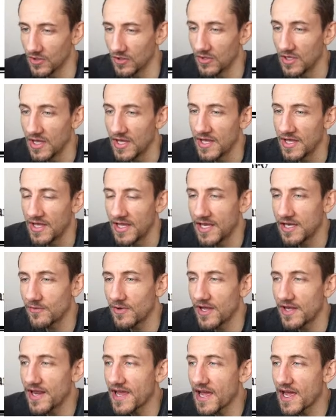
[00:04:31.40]
So
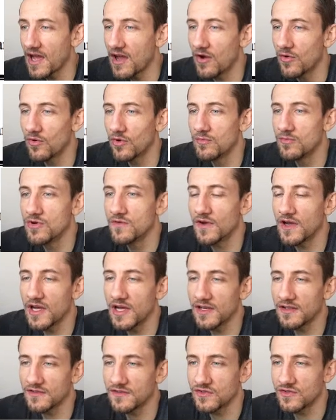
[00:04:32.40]
anyway, now we'll move
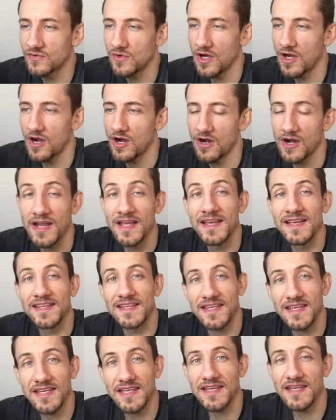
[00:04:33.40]
on to our
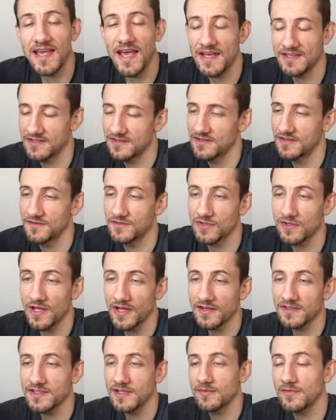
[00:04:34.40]
i-adjectives. So
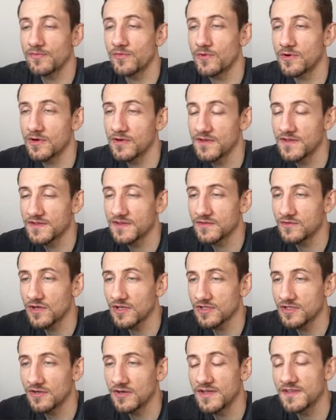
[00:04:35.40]
like I said before, this
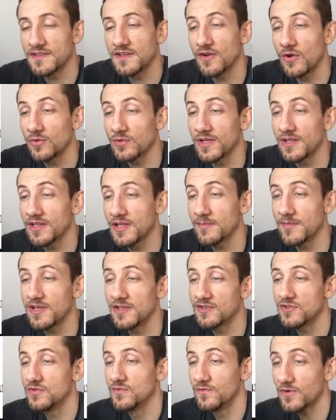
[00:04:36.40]
structure isn't only
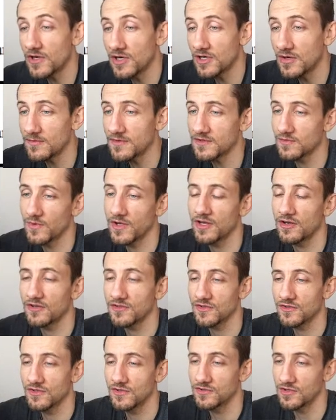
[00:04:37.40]
limited to verbs. We can
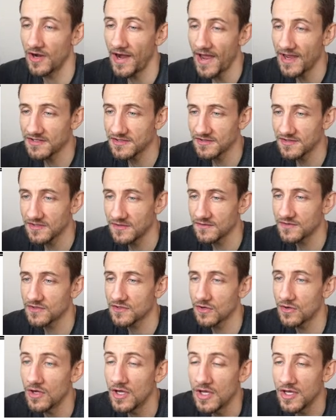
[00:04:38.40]
also use our
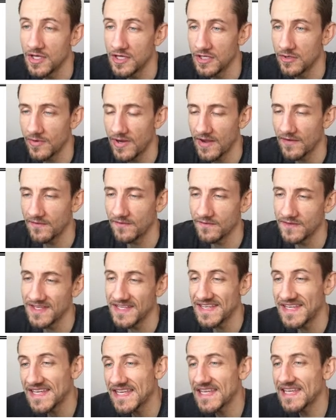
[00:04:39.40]
adjectives. So here we have
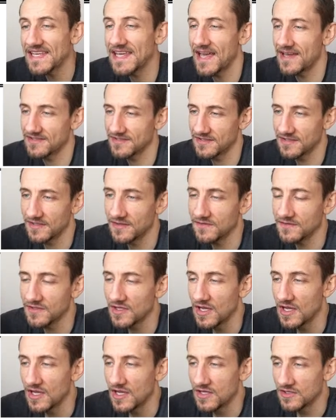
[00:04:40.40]
the
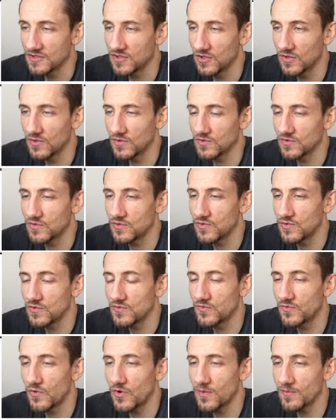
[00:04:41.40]
i-adjectives. So
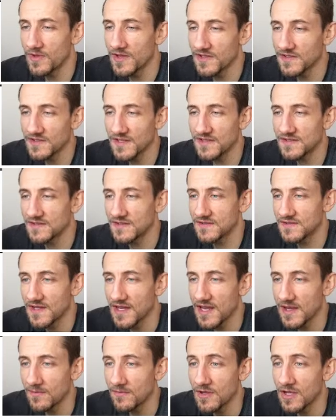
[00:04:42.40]
to form this, it's the
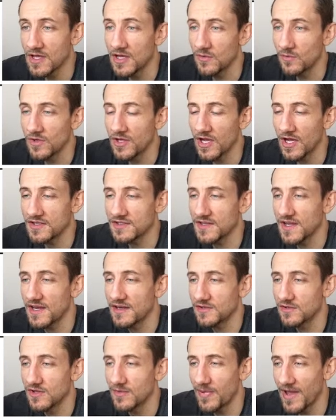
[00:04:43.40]
same. We
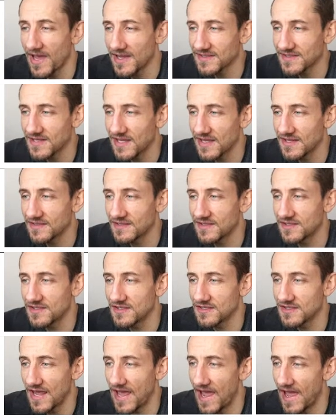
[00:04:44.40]
conjugate it to the past tense
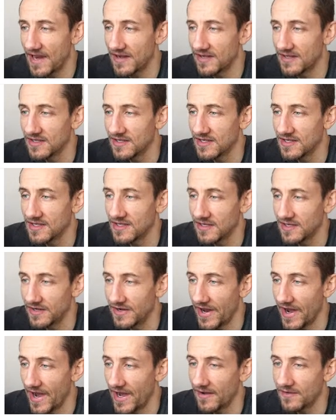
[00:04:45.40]
and just add
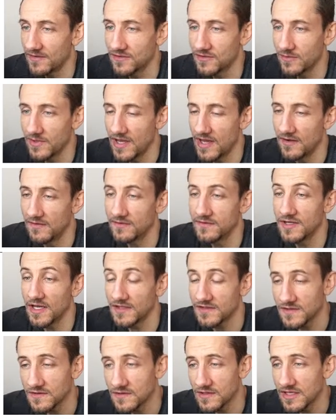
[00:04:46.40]
ra. So we have
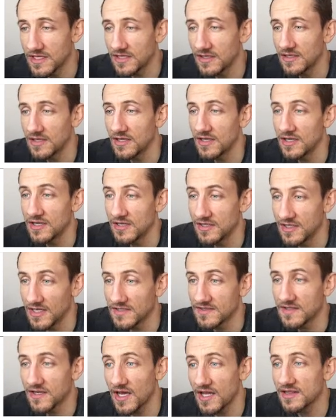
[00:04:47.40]
yasui,
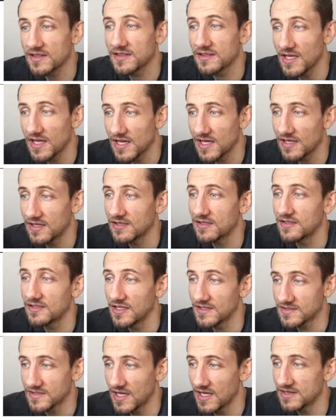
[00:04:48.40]
yasukatta,
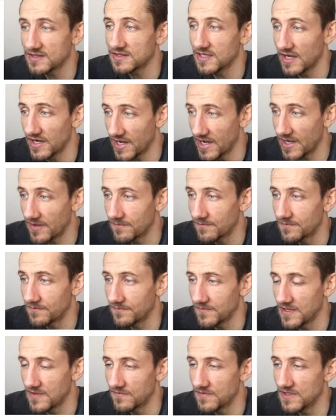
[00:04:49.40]
yasukattara.
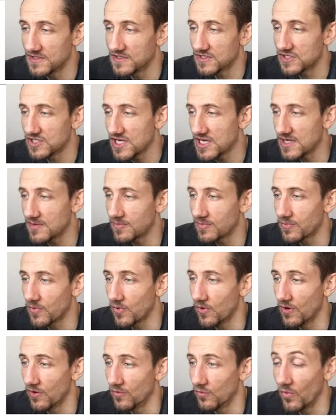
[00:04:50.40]
If it's cheap
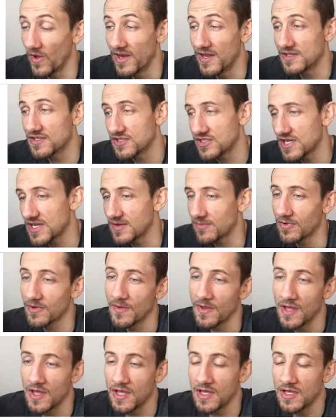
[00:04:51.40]
or when it's cheap.
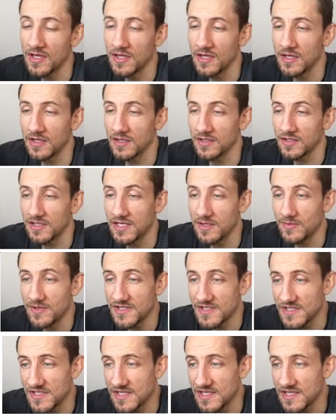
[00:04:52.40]

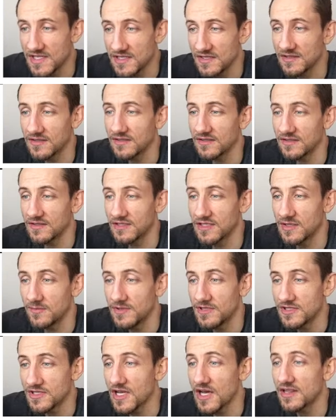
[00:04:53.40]
Kibishii,
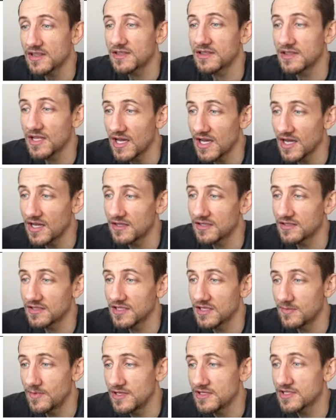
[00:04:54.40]

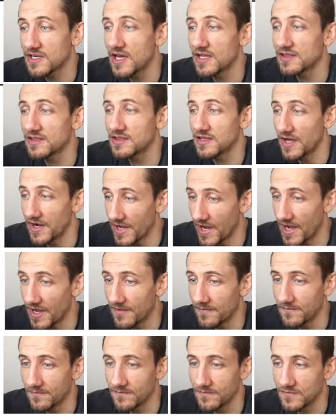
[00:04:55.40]
kibishikatta,
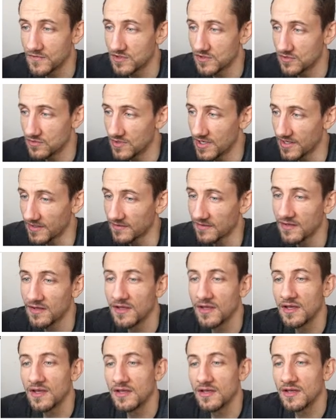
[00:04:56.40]
kibishikattara.
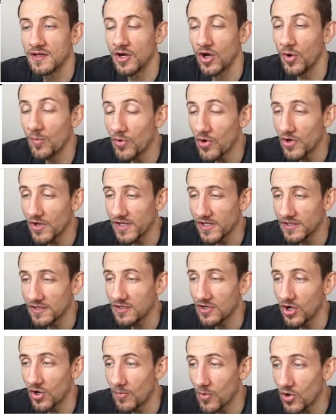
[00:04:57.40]
Strict.
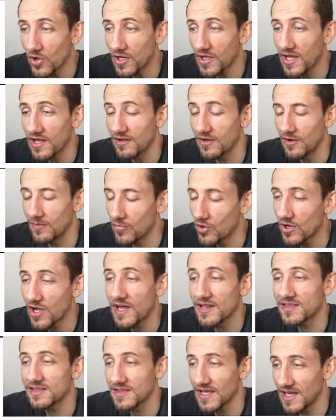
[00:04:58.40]
Omoi,
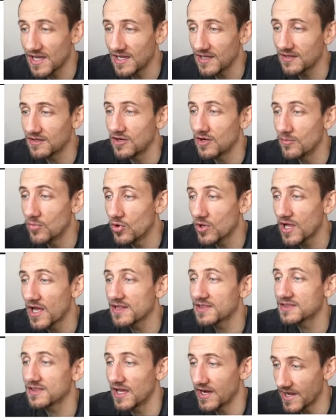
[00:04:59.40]
omokatta,
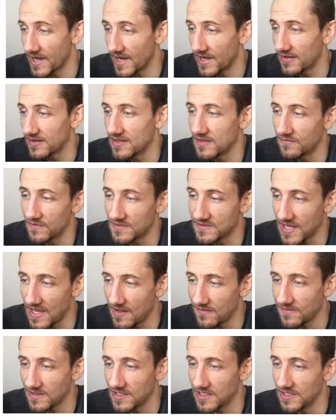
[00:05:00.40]
omokattara. If it's
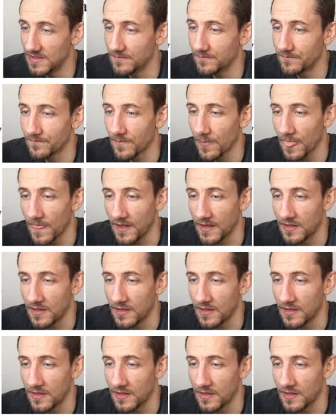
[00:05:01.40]
heavy.